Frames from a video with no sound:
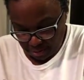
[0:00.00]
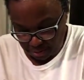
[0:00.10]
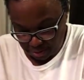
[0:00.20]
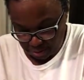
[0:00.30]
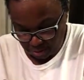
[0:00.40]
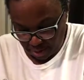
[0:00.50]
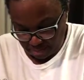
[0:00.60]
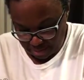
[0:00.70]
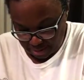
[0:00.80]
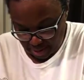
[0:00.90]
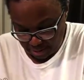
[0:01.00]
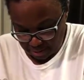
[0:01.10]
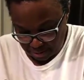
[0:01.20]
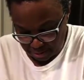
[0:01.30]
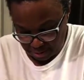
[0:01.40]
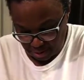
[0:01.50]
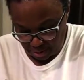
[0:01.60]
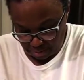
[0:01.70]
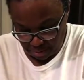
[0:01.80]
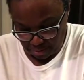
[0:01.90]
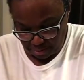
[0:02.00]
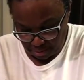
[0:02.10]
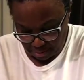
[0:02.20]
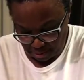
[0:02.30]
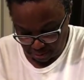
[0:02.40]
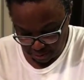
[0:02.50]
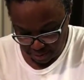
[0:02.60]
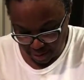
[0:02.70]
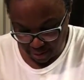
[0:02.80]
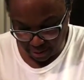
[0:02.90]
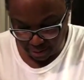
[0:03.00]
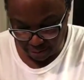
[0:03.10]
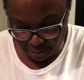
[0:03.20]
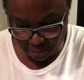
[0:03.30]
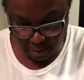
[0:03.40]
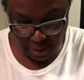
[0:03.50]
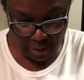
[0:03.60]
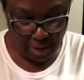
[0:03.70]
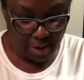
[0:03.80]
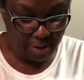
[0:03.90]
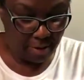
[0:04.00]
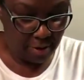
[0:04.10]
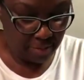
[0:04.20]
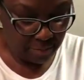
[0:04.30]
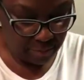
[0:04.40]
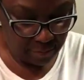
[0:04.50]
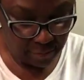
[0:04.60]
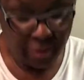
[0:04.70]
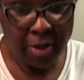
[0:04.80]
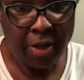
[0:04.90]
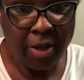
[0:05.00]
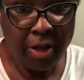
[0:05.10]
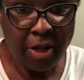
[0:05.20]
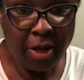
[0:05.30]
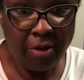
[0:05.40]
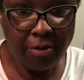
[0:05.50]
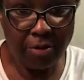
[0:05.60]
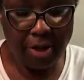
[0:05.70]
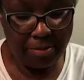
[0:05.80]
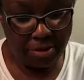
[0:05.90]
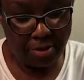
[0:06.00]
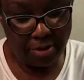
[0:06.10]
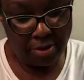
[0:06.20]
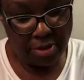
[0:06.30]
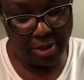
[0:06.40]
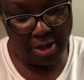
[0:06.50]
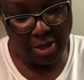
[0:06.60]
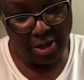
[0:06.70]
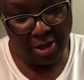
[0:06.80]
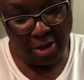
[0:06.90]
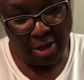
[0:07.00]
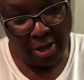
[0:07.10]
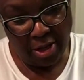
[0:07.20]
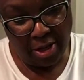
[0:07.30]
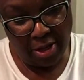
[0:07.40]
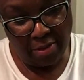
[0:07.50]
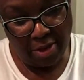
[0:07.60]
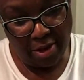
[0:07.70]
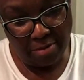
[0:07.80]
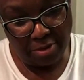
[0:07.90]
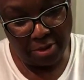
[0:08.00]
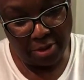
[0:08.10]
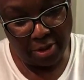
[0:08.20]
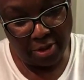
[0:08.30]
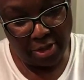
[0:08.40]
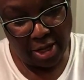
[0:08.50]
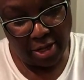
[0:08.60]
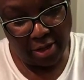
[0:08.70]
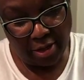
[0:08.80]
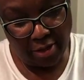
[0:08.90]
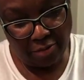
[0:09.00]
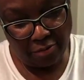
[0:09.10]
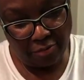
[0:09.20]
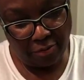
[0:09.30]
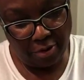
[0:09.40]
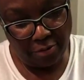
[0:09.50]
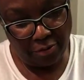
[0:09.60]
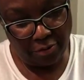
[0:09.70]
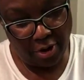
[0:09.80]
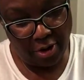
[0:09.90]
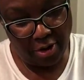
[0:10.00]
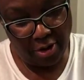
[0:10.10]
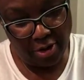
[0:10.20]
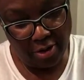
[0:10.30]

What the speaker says: to scrape it down to the tip, hopefully not on the floor or on the counter. I'll hold it up so you can see it. And then I'm just gonna take it, get this flow started,